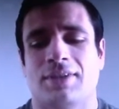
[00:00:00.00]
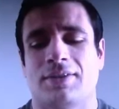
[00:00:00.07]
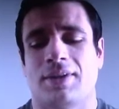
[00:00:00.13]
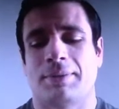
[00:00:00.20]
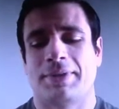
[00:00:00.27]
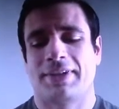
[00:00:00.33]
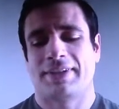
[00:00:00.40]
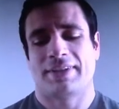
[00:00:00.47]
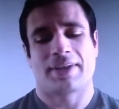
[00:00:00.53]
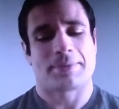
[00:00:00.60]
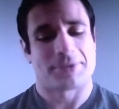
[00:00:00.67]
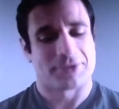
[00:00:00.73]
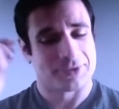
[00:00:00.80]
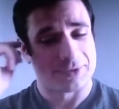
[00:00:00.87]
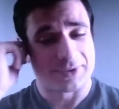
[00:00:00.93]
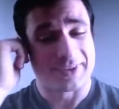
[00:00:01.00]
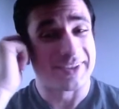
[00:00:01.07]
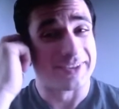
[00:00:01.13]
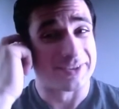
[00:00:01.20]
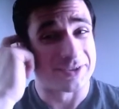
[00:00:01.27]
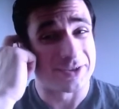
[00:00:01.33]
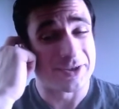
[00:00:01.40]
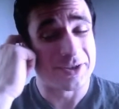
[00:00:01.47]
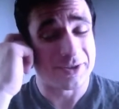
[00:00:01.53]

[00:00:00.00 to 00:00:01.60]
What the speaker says: Well, I mean, it absolutely does.